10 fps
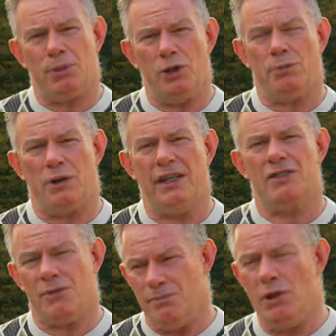
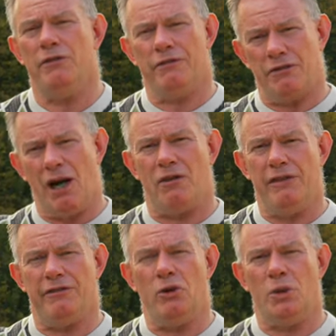blueprint to move Ferrari
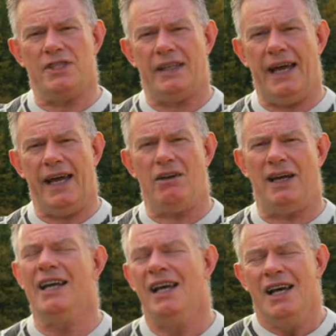forwards in that
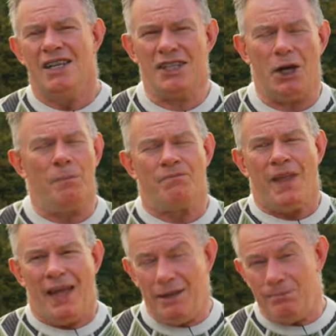area. So
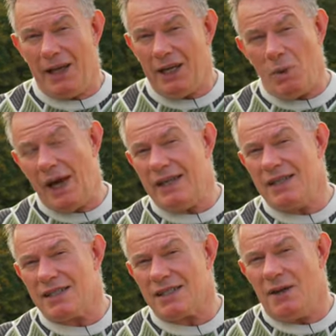in many
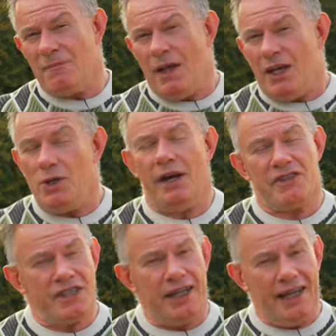ways, You have
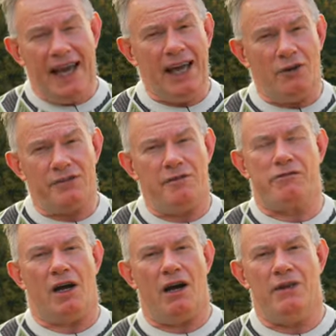to take your hat off to
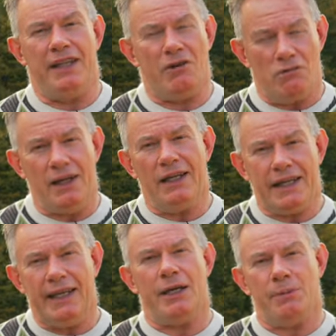Ferrari. They're really
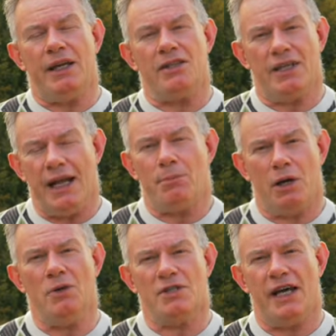keeping to their
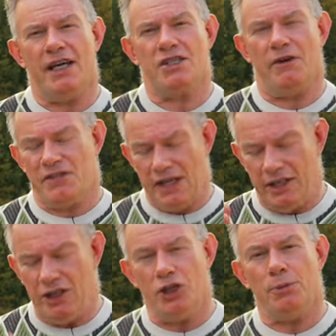process of
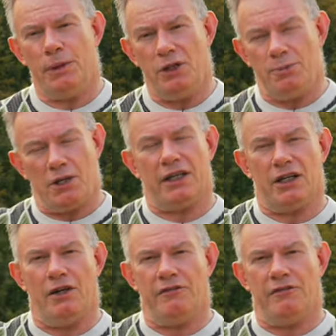setting a new blueprint going